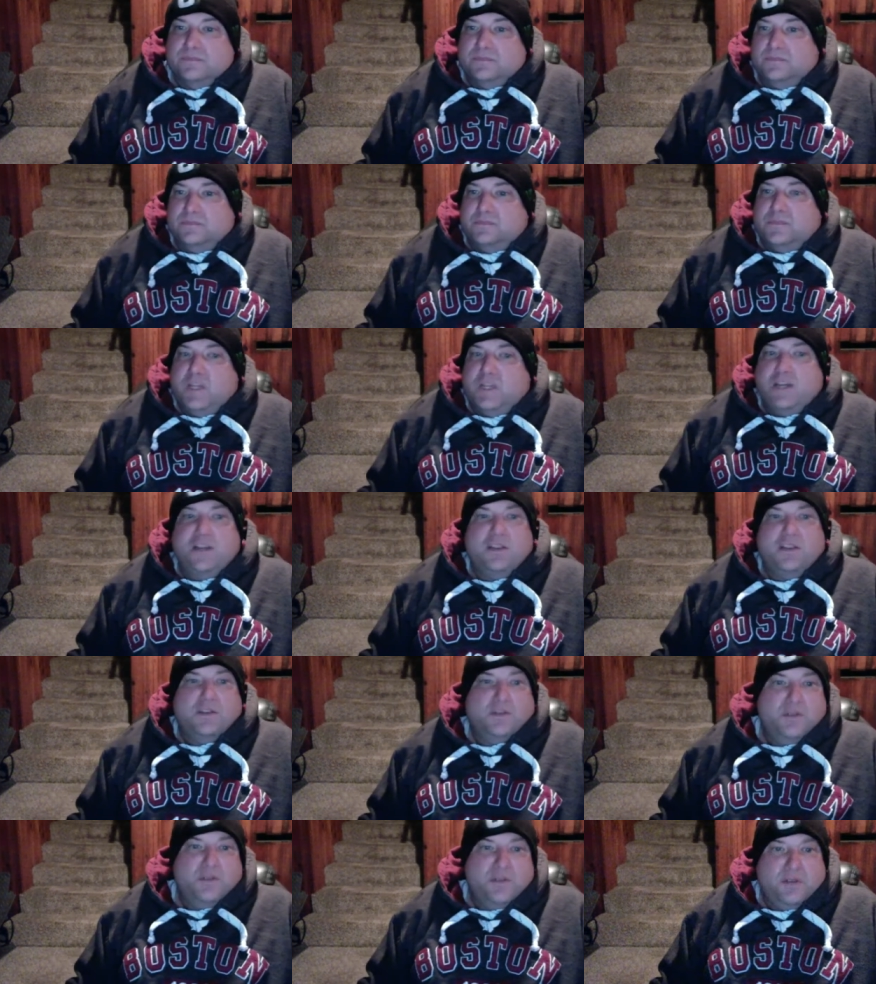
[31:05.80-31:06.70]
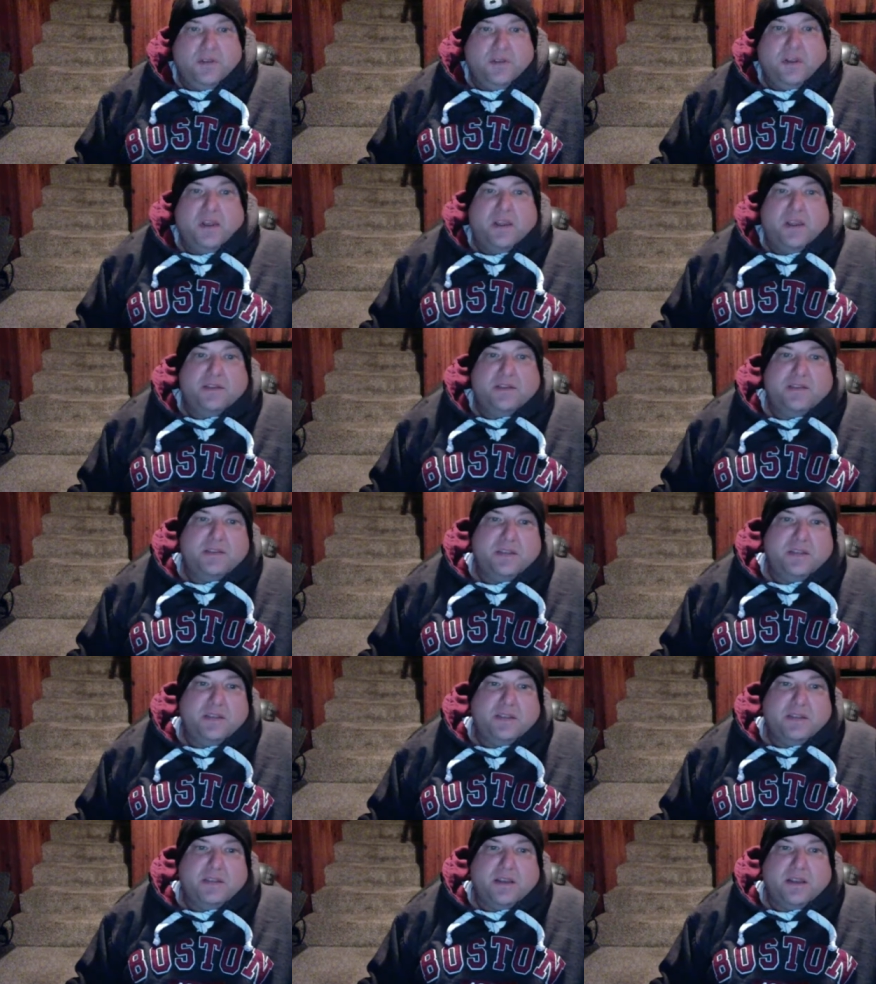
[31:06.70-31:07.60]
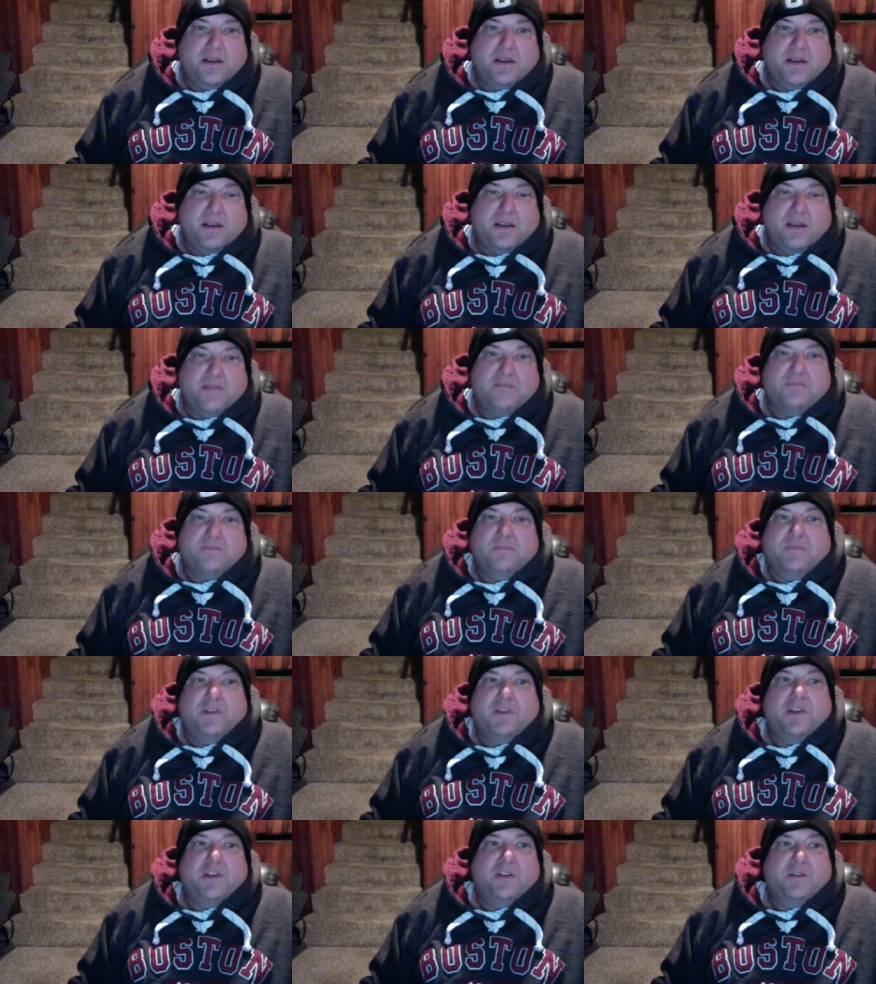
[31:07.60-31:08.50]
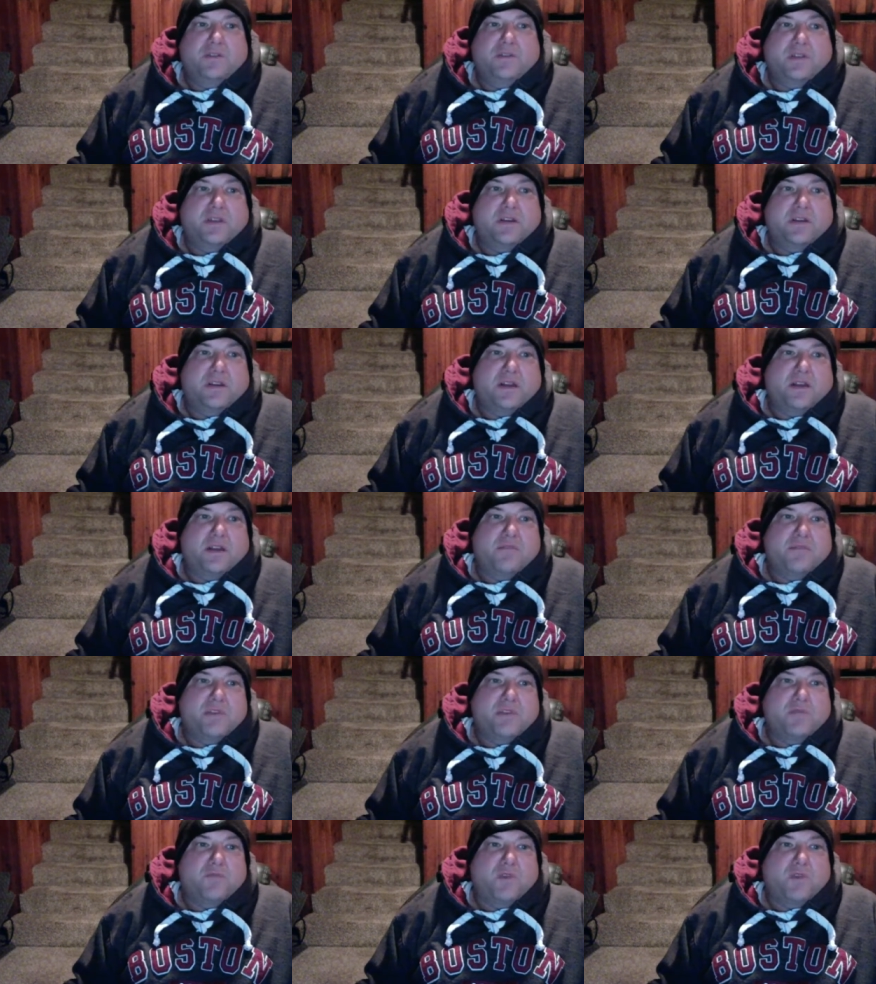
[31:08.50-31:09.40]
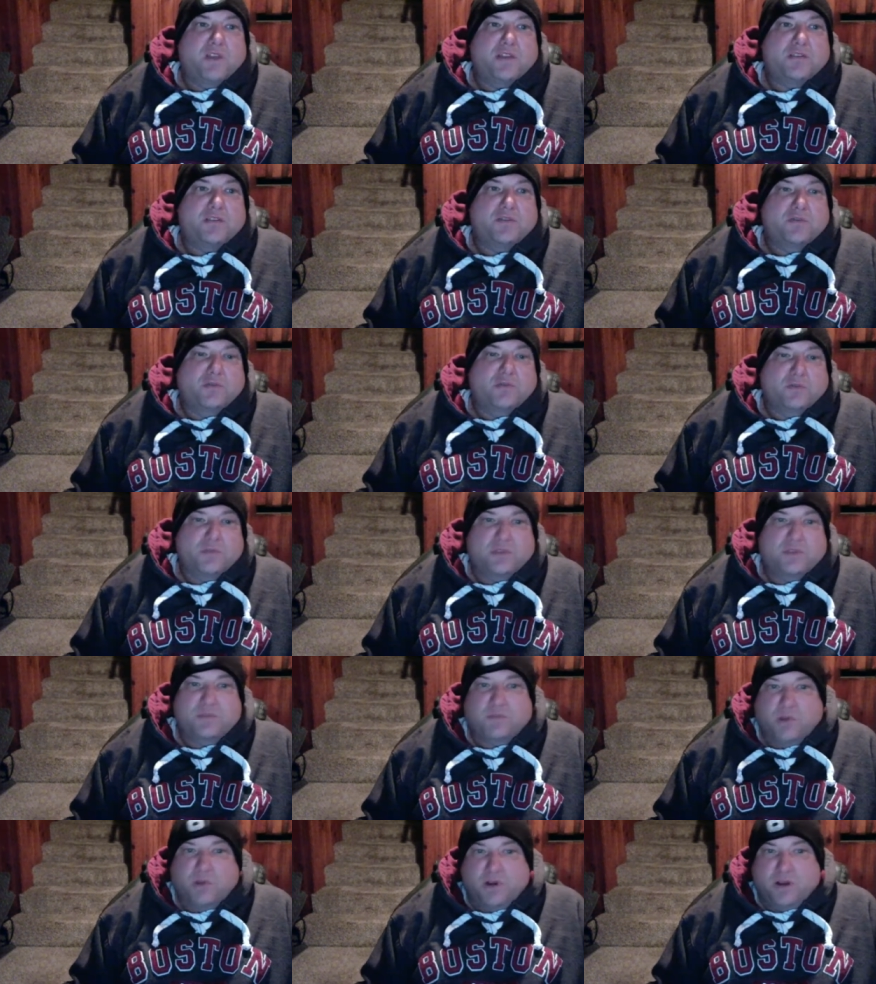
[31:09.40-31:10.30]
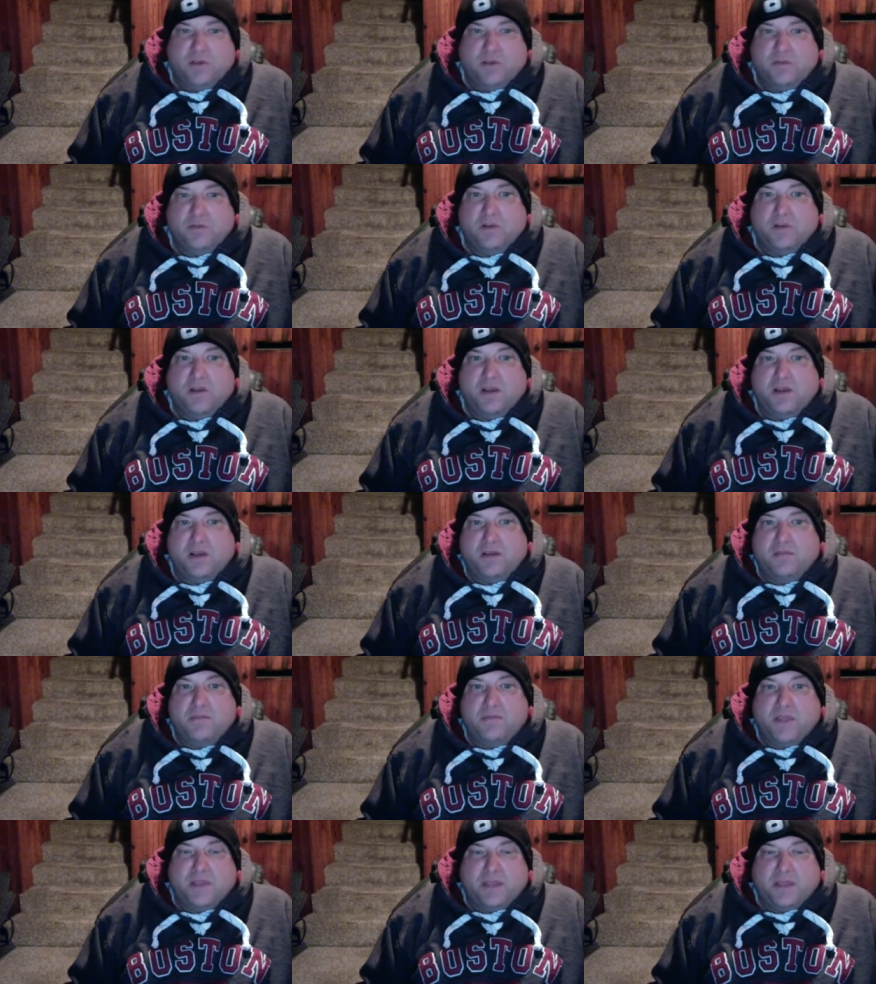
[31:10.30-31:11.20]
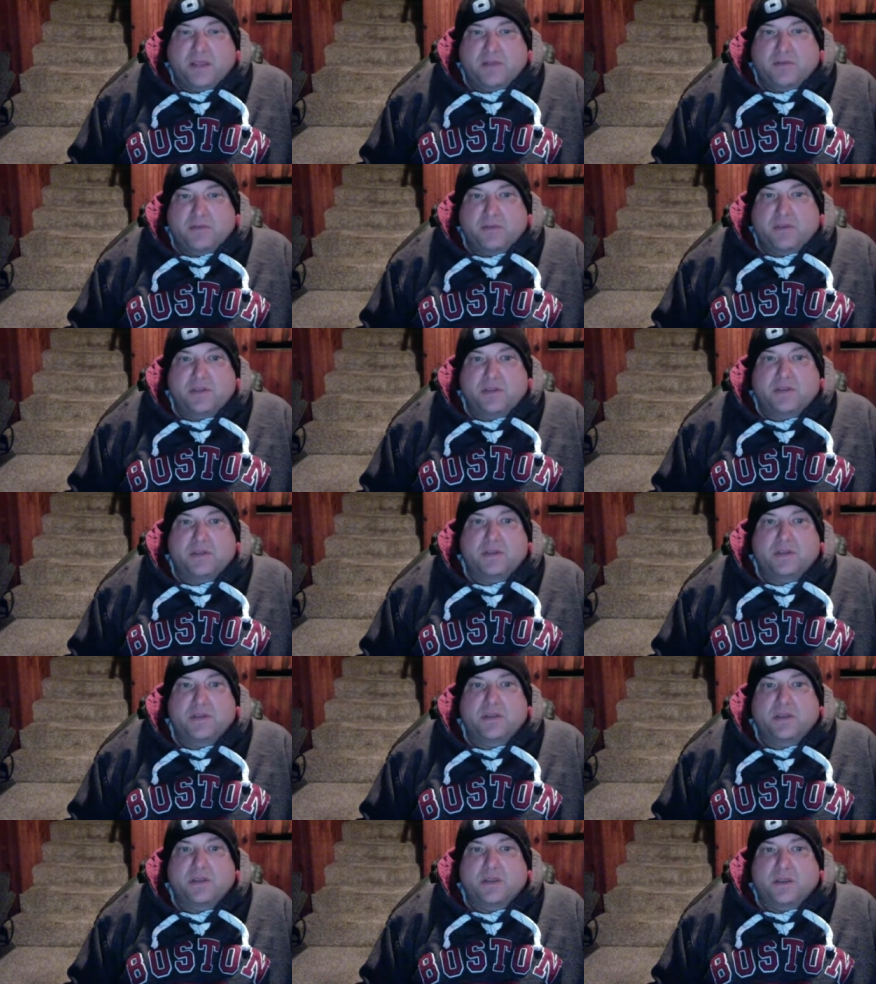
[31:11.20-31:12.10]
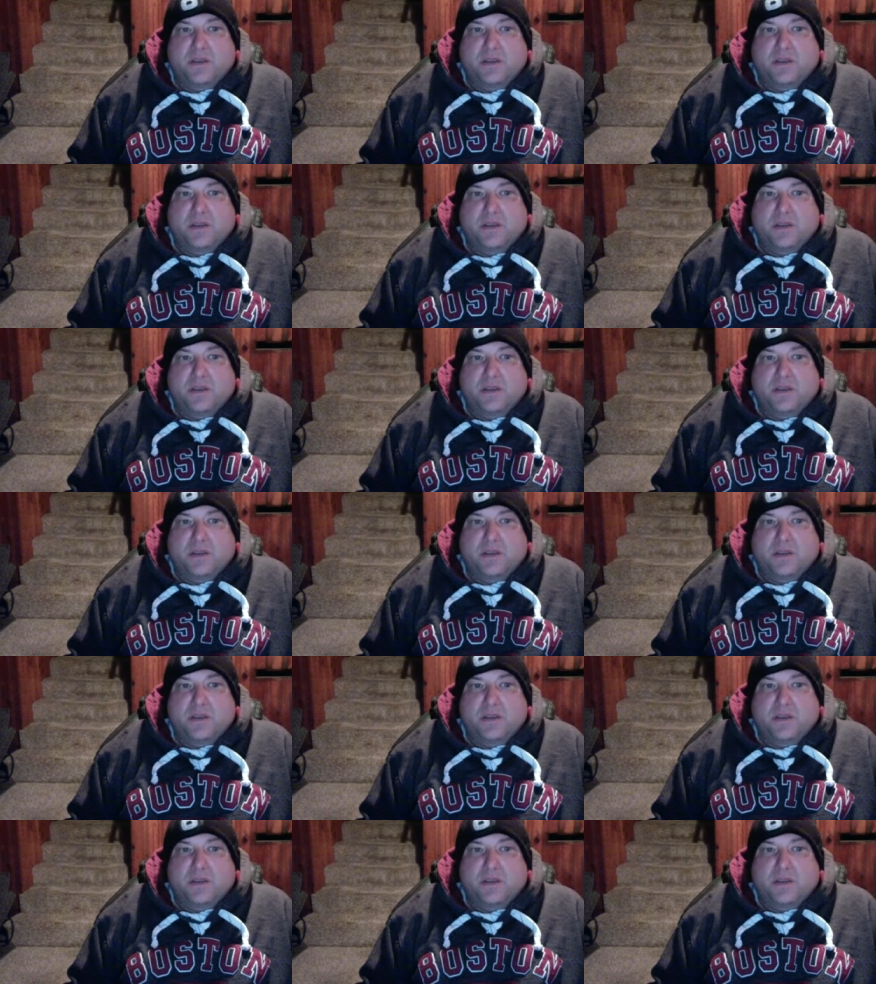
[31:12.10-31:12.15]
did either of you guys see that video that Midwest Tools put out? I think it was